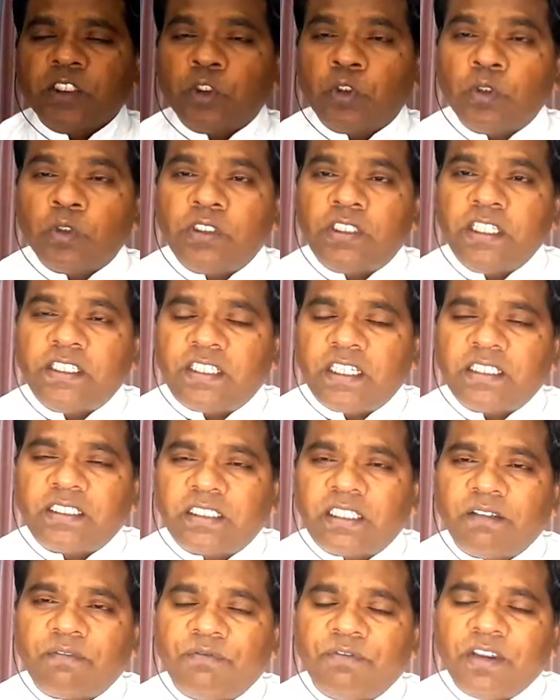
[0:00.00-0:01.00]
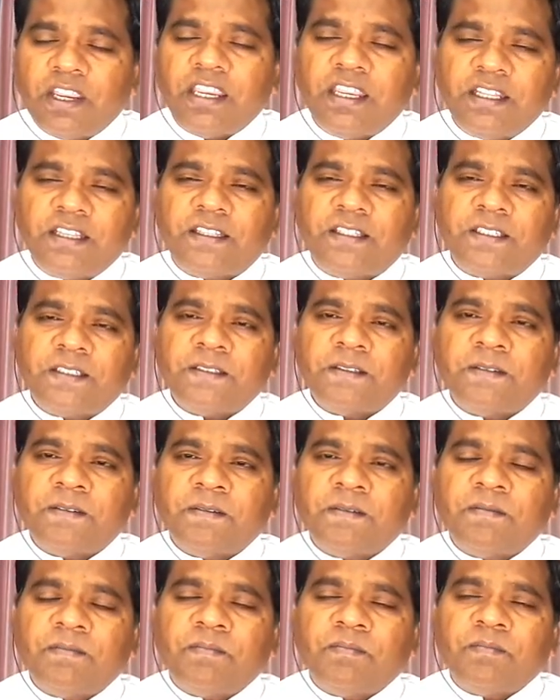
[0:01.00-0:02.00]
So, this is the faith
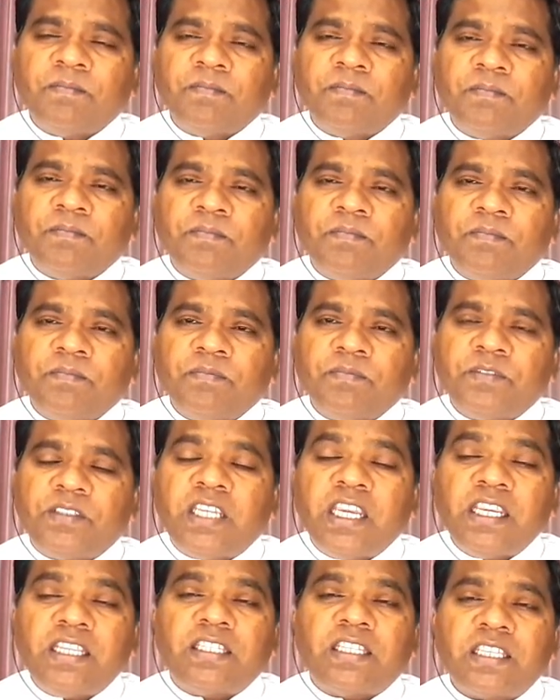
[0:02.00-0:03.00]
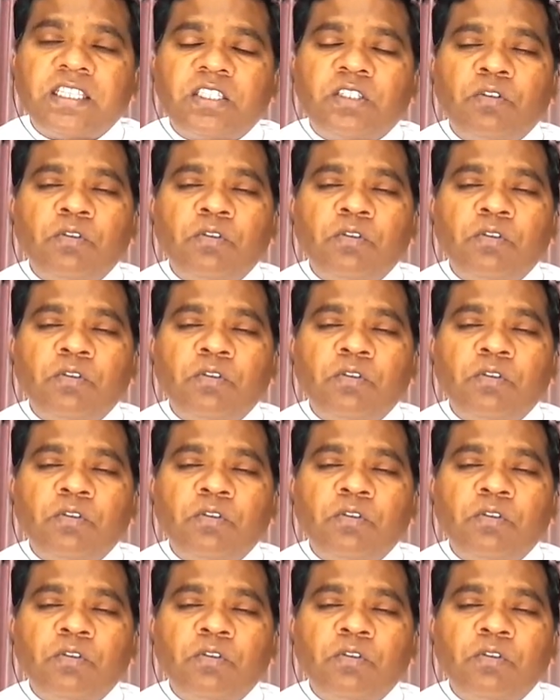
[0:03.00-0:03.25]
Jesus